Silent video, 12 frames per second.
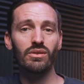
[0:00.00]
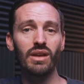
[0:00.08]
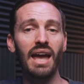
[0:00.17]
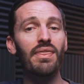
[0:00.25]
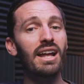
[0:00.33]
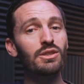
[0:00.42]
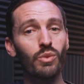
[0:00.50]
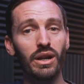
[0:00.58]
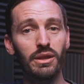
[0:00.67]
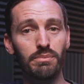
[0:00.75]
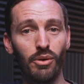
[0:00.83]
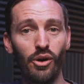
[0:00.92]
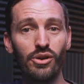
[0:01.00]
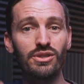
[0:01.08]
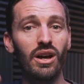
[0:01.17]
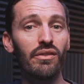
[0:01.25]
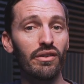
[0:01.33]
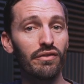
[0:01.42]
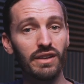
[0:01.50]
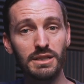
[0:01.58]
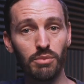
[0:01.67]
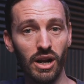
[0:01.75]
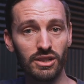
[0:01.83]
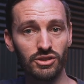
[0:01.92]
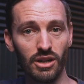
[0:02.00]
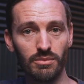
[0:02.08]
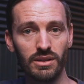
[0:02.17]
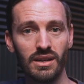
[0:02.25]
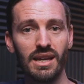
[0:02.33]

And that's one of the pros of a fixed price job.